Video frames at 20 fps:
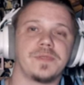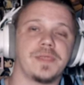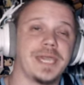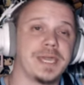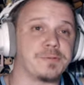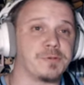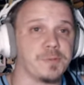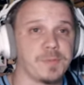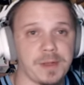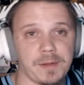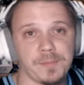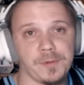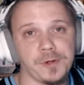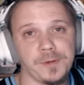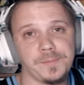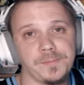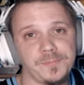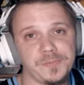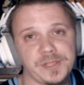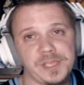And
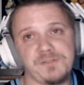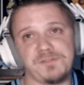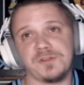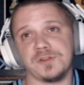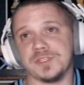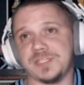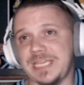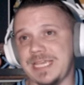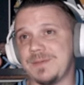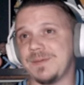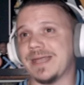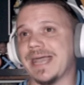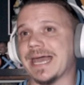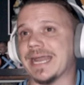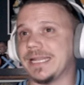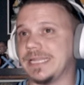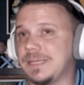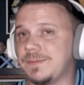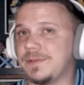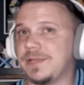remember, if your team
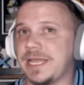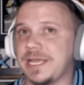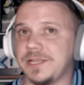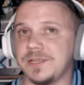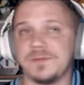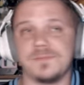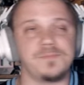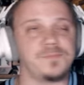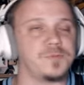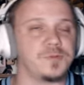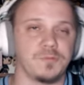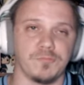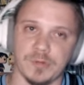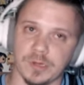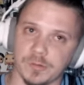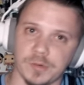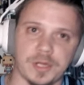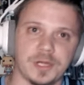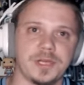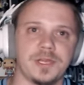got eliminated,
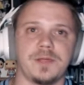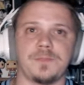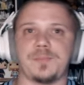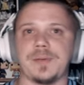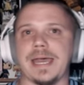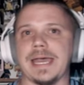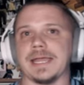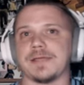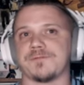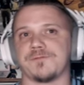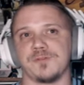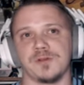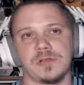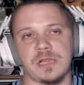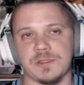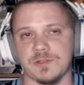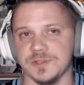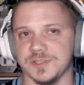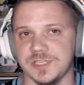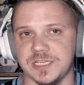we're running it back for
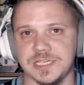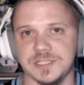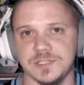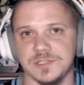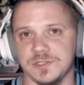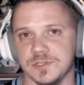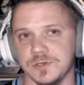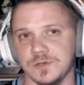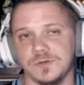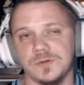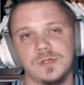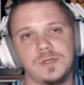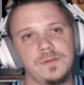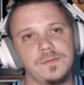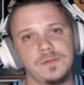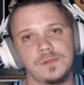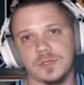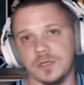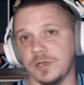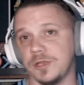another season too.
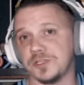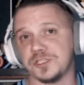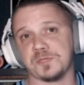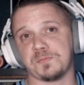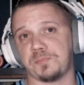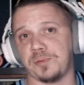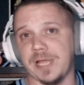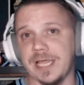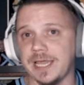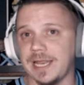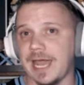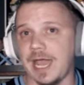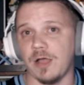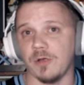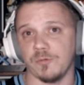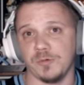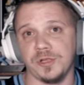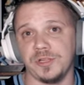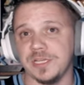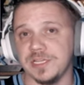Gonna just play it
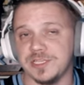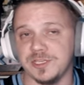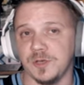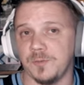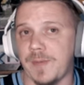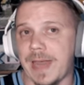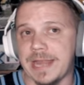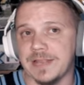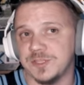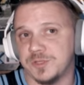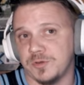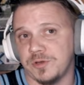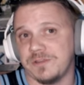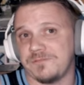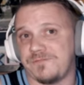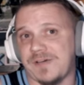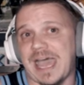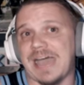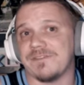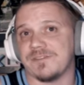out really until Madden
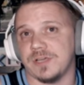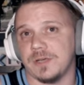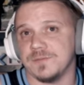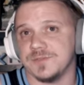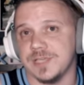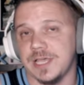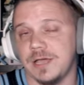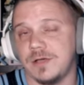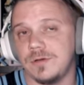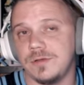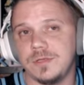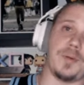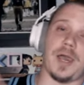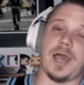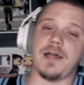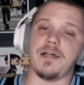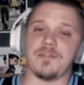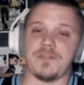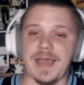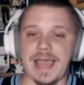25 comes out.
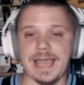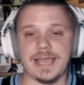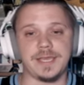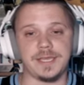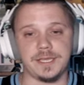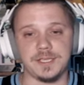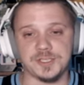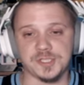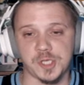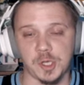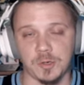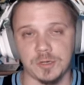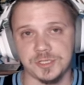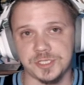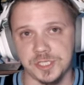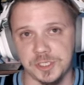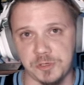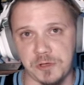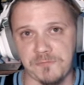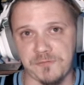But that is going
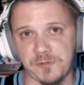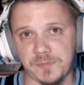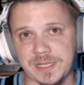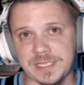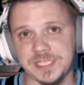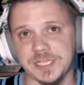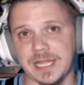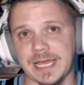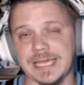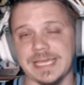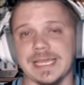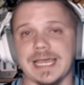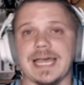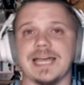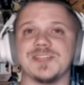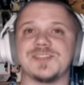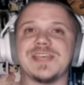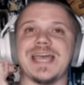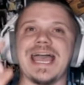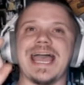to do it for me tonight,
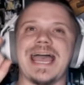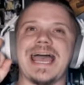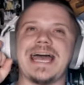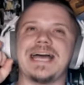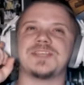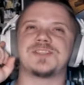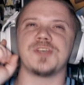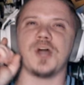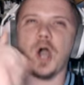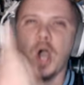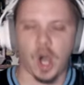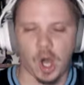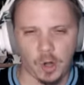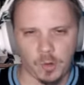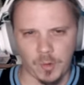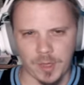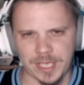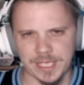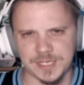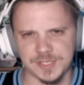guys. As
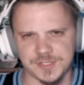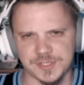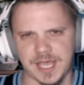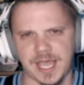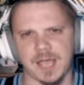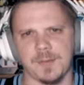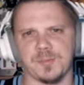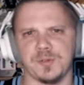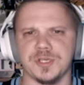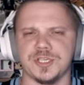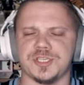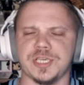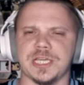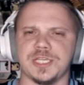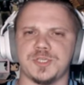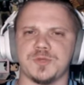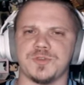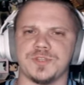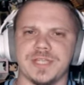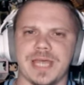always, I
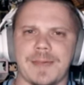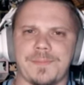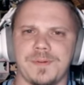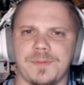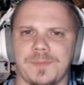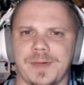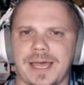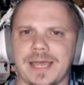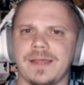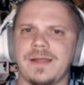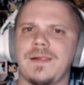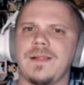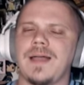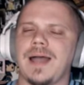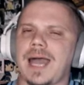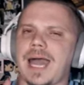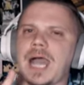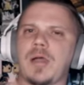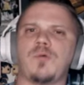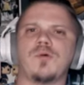appreciate you stopping by.
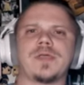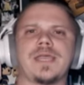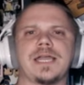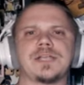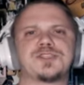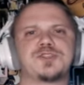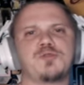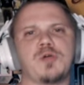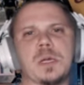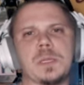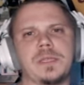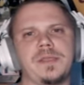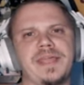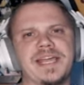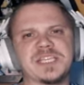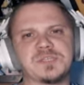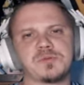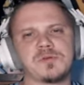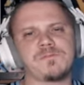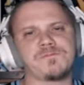I will catch you on the
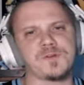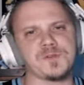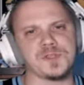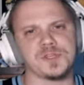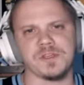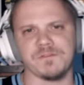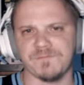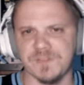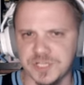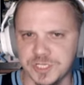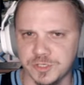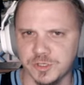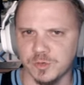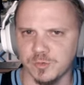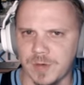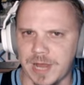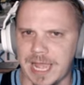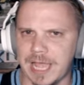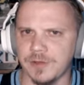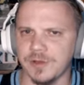next one for the divisional
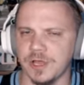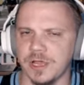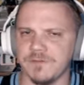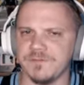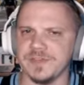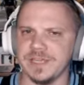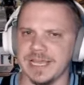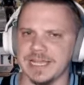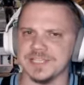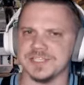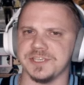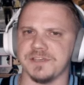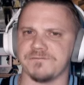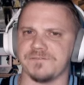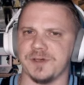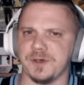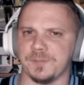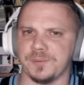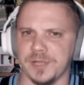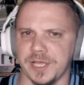round of the
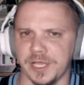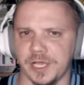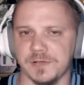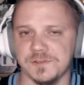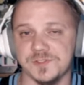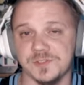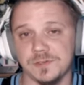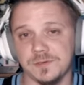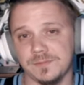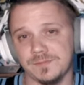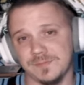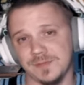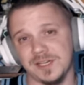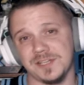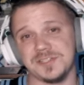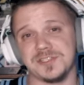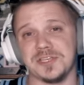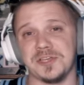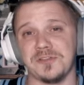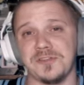SFL playoffs.
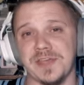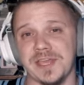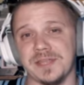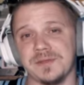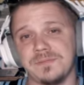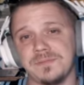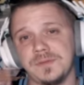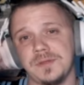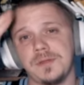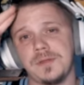Until then,